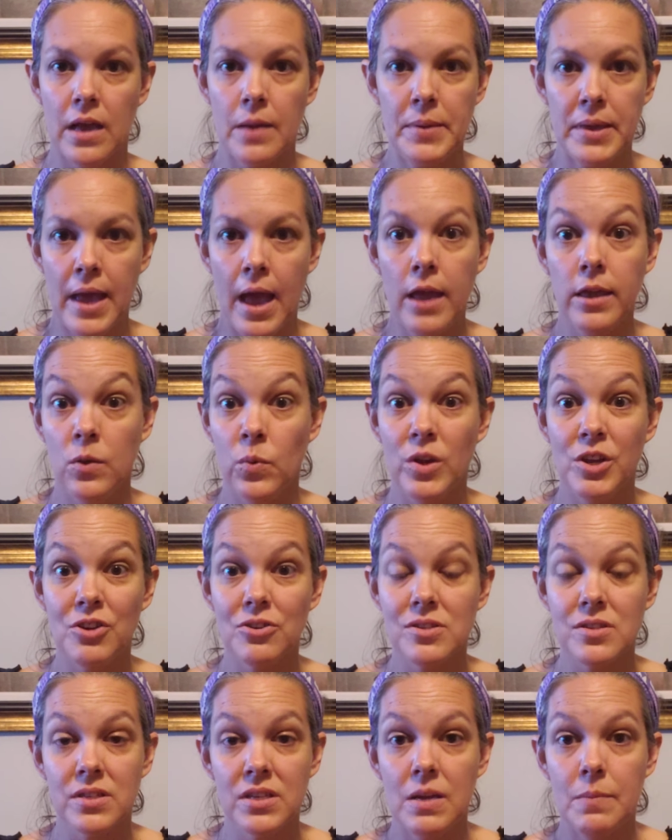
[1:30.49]
coming at you in your
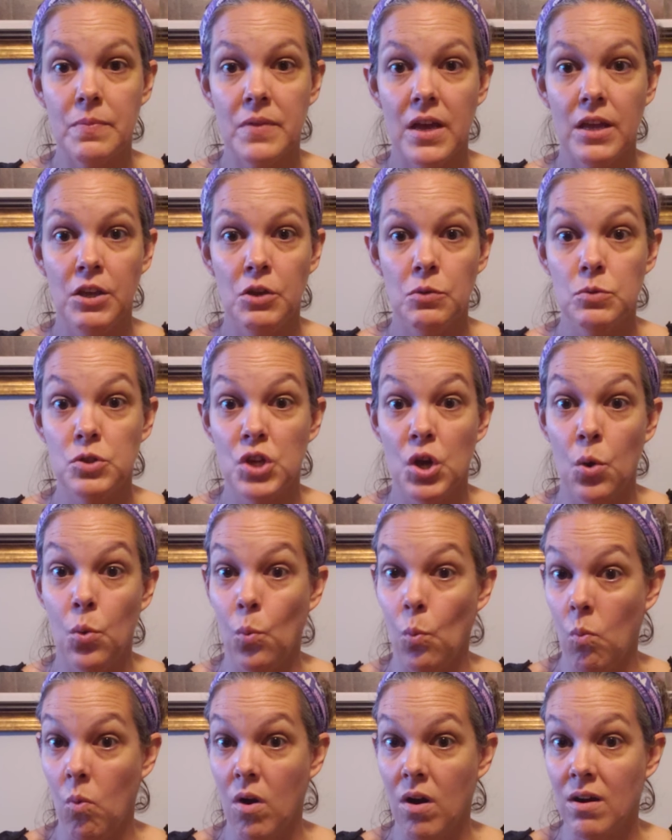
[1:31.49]
sleep that you
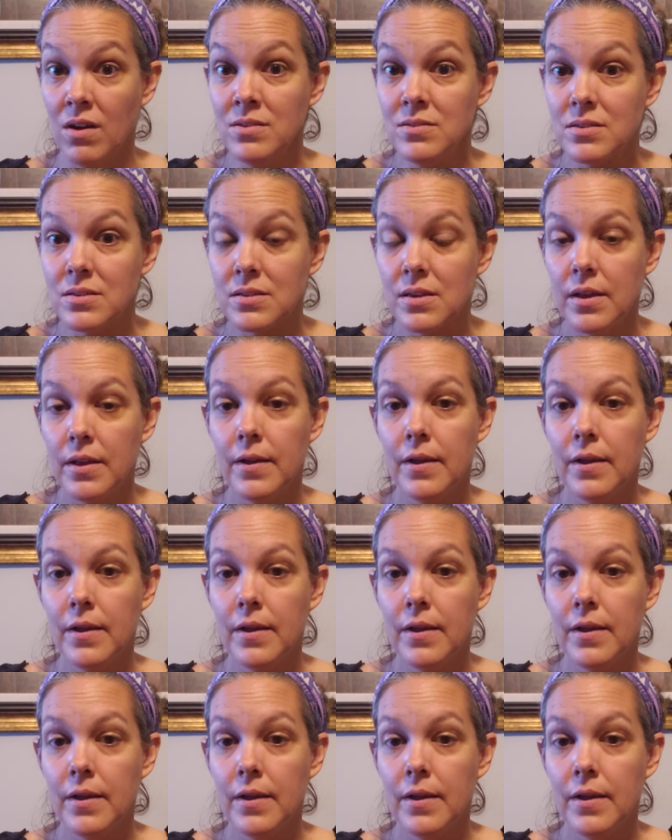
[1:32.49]
don't want,